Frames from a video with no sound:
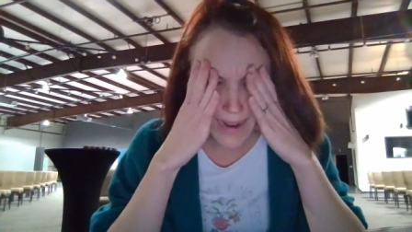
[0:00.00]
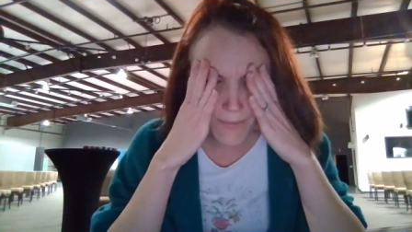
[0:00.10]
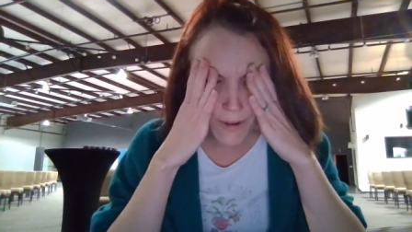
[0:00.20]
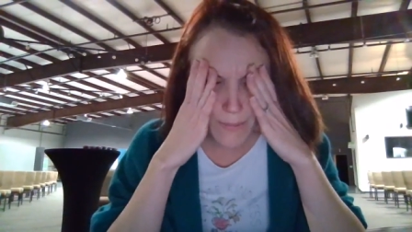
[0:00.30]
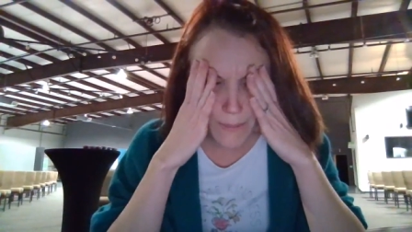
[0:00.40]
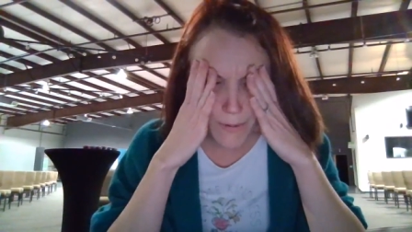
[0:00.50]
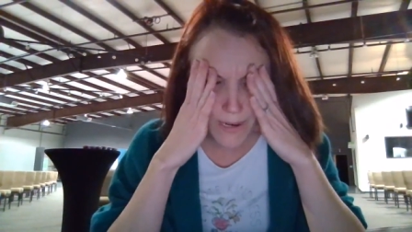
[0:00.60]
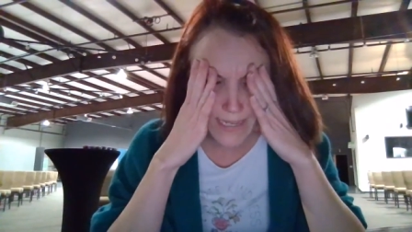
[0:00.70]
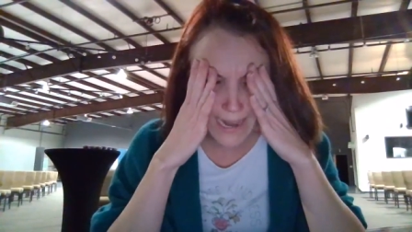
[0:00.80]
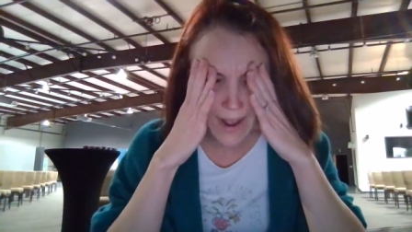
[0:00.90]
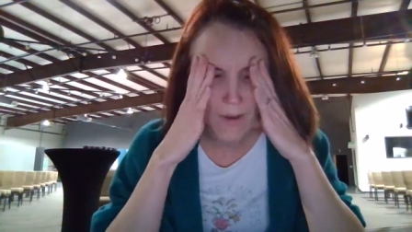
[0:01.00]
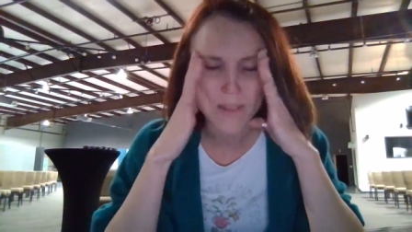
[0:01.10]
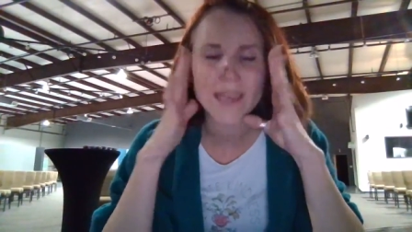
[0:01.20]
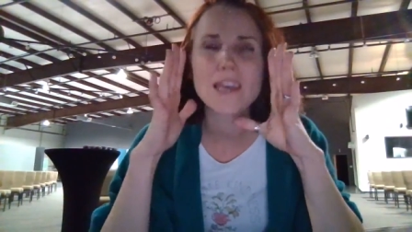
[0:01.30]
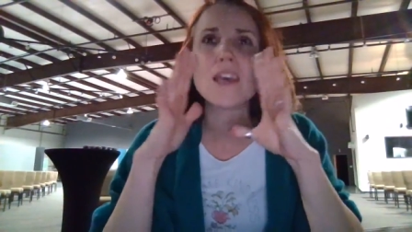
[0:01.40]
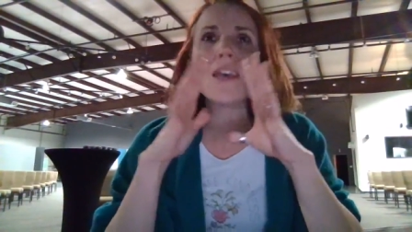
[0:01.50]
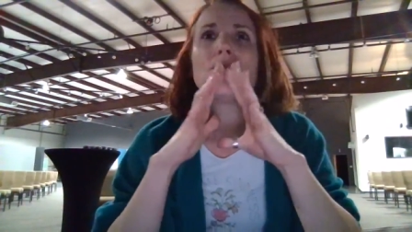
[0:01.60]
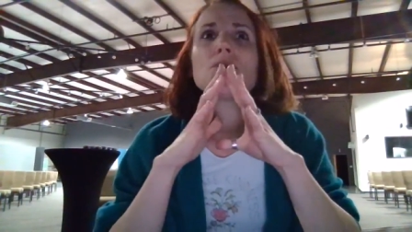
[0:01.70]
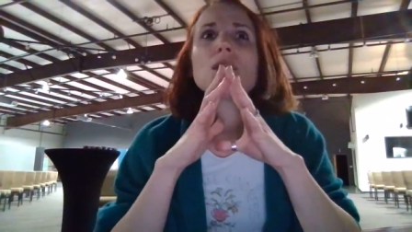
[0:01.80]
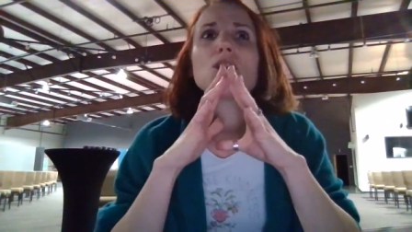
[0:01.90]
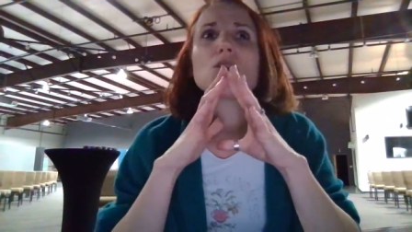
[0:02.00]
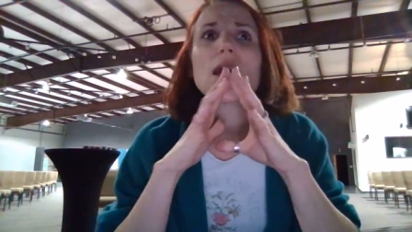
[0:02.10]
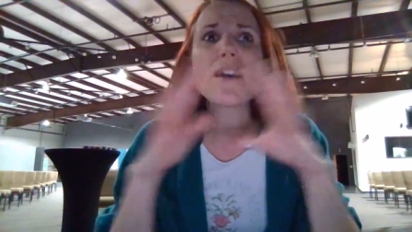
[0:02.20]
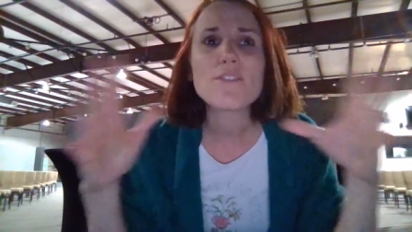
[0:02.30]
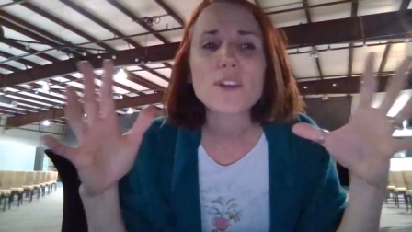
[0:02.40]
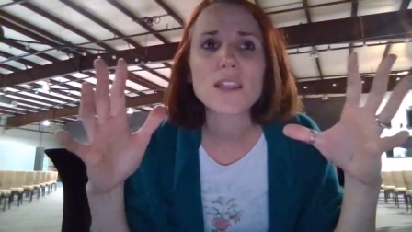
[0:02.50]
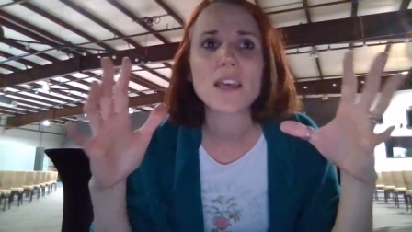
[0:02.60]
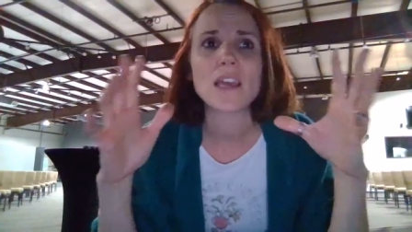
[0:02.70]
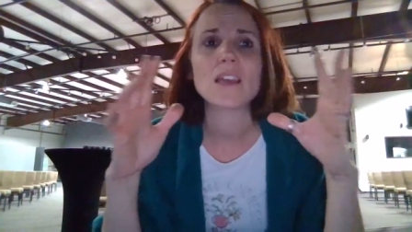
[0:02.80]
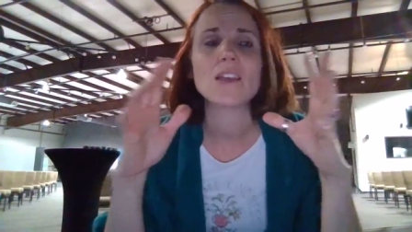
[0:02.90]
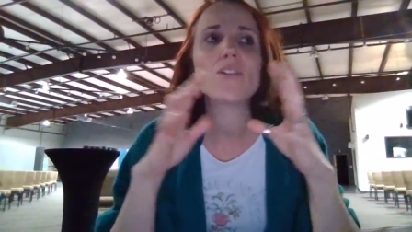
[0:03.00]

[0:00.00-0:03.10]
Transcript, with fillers: I'm remembering now. Like you're everything.